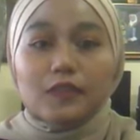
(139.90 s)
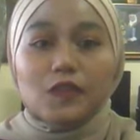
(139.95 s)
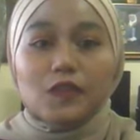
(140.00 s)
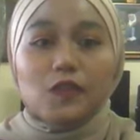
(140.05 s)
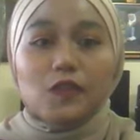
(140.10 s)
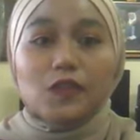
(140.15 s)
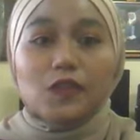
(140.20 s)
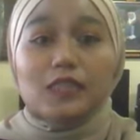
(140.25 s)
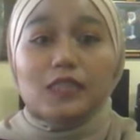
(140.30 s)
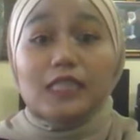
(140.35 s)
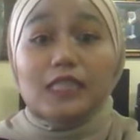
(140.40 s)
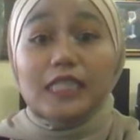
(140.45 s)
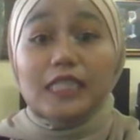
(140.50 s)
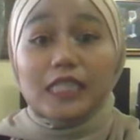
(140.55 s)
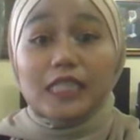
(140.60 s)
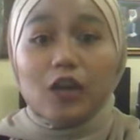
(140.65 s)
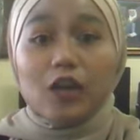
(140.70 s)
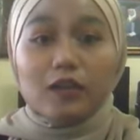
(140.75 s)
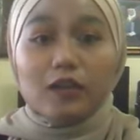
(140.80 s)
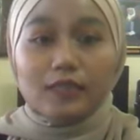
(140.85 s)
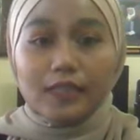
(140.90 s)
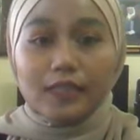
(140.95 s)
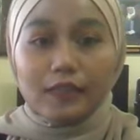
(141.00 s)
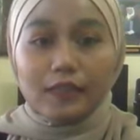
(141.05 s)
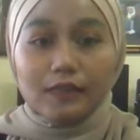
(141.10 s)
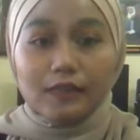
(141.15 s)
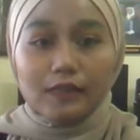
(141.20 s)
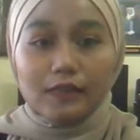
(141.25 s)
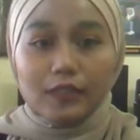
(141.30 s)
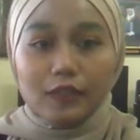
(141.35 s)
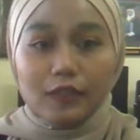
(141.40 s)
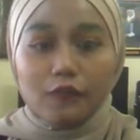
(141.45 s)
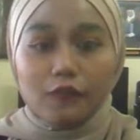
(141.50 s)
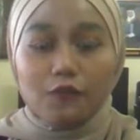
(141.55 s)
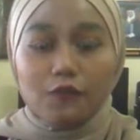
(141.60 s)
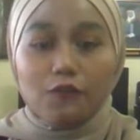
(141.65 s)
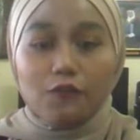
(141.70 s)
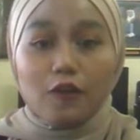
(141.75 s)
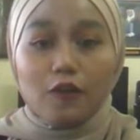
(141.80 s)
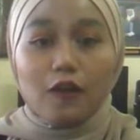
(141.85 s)
So the
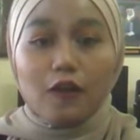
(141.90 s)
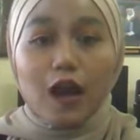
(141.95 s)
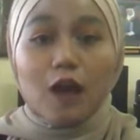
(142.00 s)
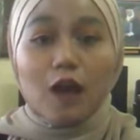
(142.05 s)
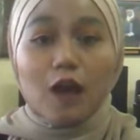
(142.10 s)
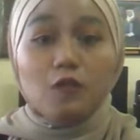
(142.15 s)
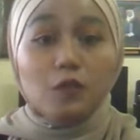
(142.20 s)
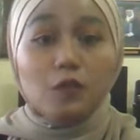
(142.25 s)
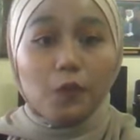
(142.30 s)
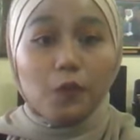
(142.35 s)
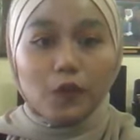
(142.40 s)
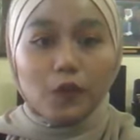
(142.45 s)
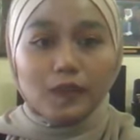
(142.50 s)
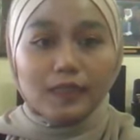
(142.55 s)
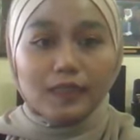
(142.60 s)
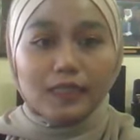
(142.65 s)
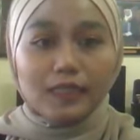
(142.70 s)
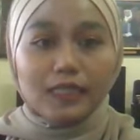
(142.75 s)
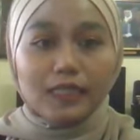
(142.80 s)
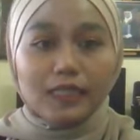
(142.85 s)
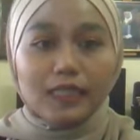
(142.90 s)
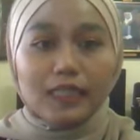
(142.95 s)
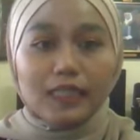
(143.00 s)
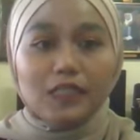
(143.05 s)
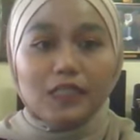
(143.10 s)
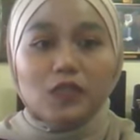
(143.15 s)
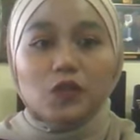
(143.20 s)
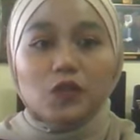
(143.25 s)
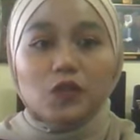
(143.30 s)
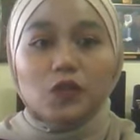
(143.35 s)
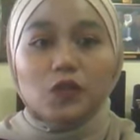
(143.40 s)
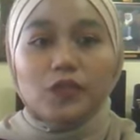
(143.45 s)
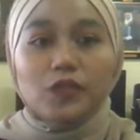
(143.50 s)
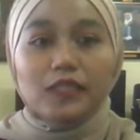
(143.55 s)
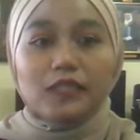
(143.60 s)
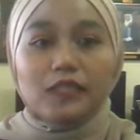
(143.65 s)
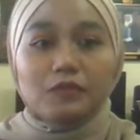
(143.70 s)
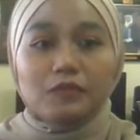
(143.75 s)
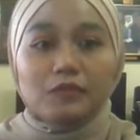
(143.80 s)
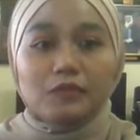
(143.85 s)
objective for our poster is to
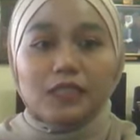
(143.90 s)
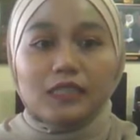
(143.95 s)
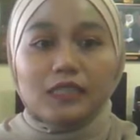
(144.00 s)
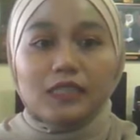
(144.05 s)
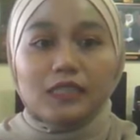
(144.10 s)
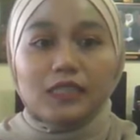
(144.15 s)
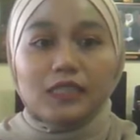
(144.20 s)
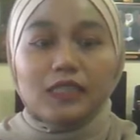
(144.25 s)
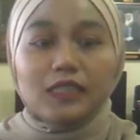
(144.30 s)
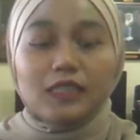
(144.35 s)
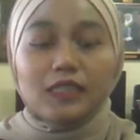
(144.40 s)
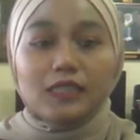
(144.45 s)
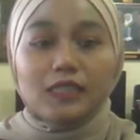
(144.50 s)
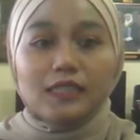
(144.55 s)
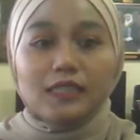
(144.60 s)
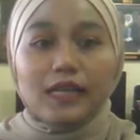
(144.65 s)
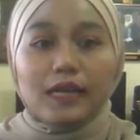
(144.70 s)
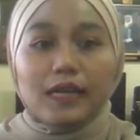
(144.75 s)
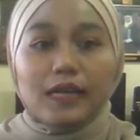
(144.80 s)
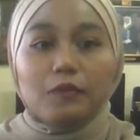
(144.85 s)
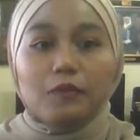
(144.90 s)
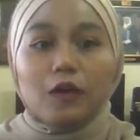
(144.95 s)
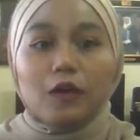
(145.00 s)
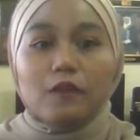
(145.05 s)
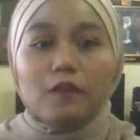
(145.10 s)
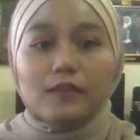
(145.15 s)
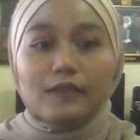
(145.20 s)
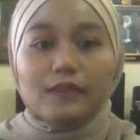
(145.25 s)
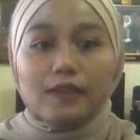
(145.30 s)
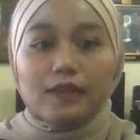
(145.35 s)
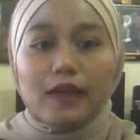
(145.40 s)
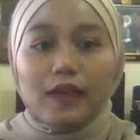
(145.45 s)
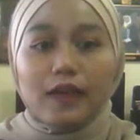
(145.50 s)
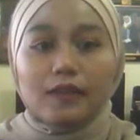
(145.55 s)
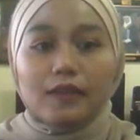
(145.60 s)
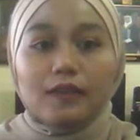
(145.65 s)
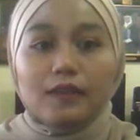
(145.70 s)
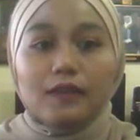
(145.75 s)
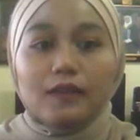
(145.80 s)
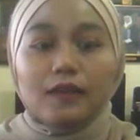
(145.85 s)
determine the type of
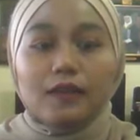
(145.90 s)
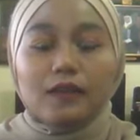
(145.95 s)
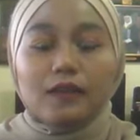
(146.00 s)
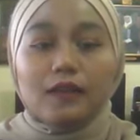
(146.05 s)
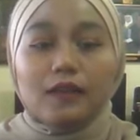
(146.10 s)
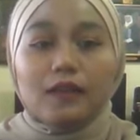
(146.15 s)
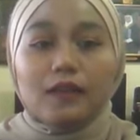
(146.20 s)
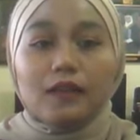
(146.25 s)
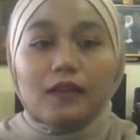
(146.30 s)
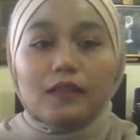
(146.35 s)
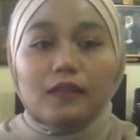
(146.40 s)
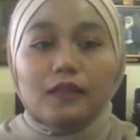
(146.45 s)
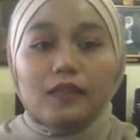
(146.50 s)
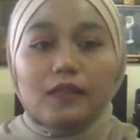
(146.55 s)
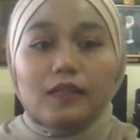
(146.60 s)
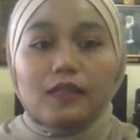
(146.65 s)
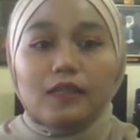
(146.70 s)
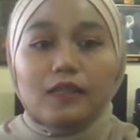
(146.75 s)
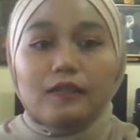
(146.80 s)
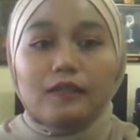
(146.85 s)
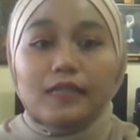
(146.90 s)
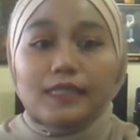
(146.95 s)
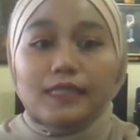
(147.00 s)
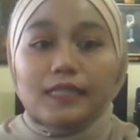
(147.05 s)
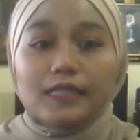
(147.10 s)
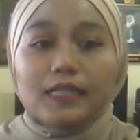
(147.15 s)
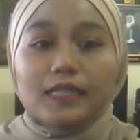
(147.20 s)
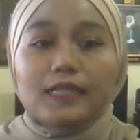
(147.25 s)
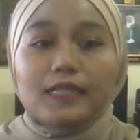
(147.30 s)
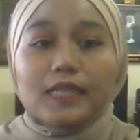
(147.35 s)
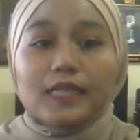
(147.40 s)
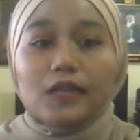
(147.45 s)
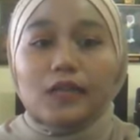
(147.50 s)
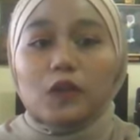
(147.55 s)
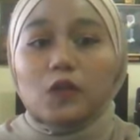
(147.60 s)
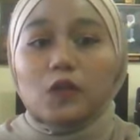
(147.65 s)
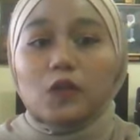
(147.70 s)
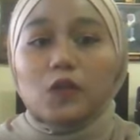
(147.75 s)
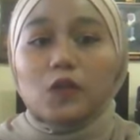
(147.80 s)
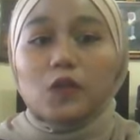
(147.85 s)
slang, the reasons
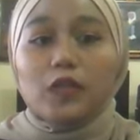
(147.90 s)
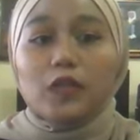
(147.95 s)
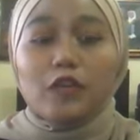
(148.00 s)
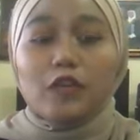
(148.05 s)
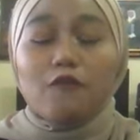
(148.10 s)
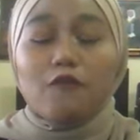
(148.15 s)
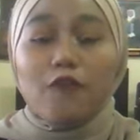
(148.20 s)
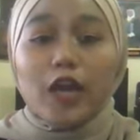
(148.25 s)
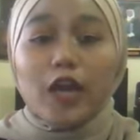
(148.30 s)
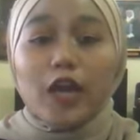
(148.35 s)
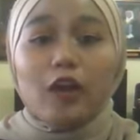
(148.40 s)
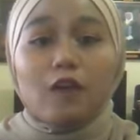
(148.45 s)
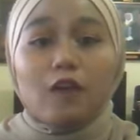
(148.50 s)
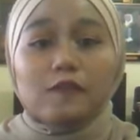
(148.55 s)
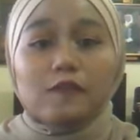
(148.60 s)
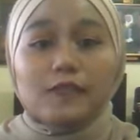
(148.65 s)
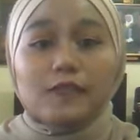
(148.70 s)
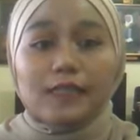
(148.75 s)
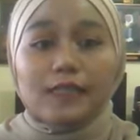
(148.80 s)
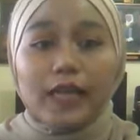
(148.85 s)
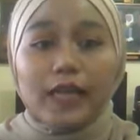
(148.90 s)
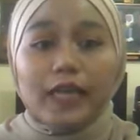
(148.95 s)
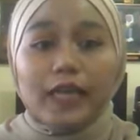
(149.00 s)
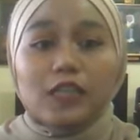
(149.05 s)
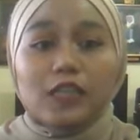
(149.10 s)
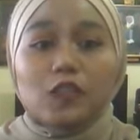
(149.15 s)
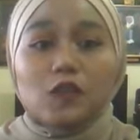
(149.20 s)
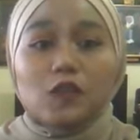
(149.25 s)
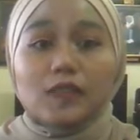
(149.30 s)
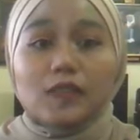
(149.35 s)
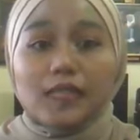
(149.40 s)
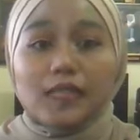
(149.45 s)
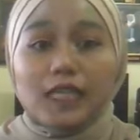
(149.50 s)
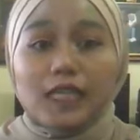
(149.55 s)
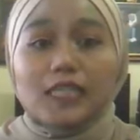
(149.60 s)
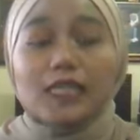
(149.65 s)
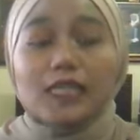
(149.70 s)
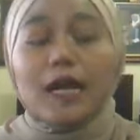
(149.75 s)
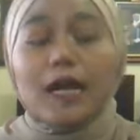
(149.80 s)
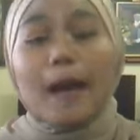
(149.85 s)
and also effect of slang
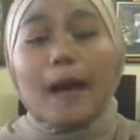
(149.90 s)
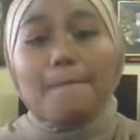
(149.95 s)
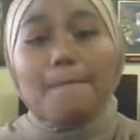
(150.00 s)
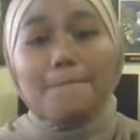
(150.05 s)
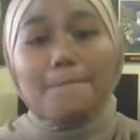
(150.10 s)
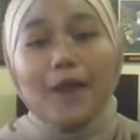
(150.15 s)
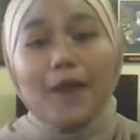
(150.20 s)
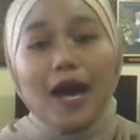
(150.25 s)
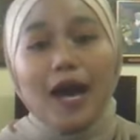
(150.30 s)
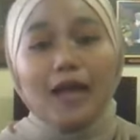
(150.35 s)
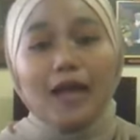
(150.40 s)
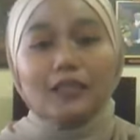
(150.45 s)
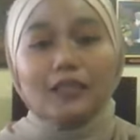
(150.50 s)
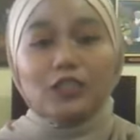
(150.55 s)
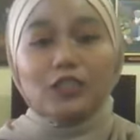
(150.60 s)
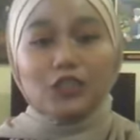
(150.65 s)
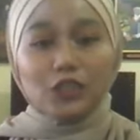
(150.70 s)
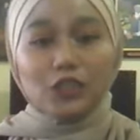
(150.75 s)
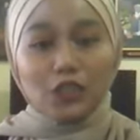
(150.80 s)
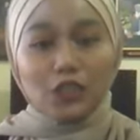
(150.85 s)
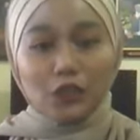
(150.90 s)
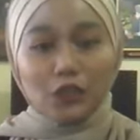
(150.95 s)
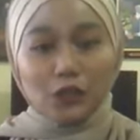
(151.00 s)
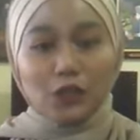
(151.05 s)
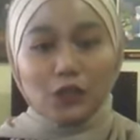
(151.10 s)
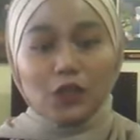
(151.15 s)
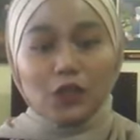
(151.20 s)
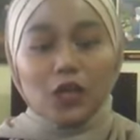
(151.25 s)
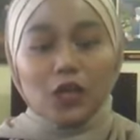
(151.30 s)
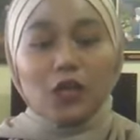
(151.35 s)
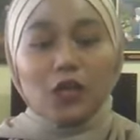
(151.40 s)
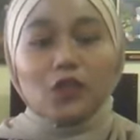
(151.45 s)
usage among youth.